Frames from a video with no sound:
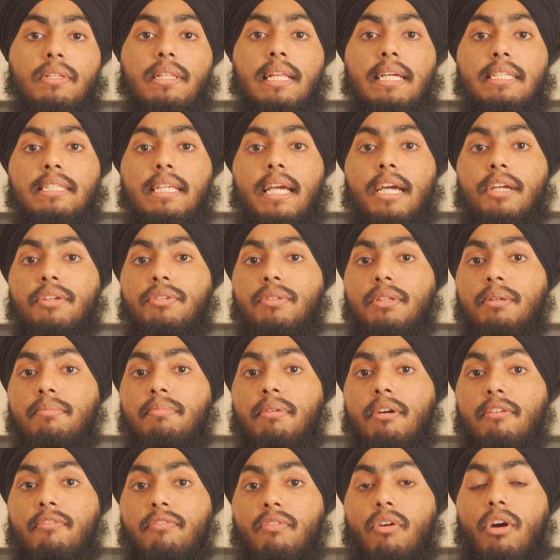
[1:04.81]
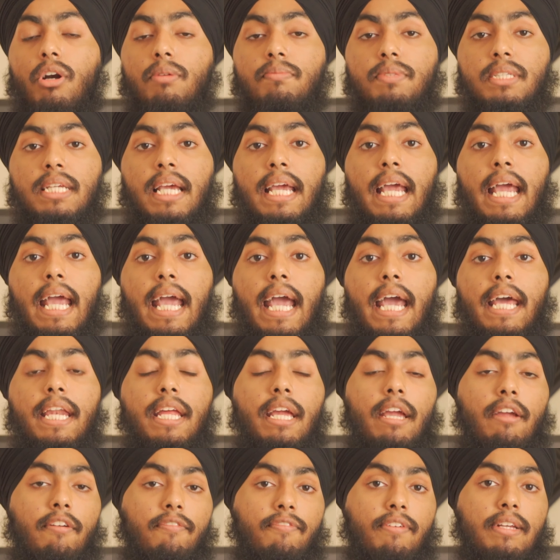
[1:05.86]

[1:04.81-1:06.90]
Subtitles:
lens actually performs and if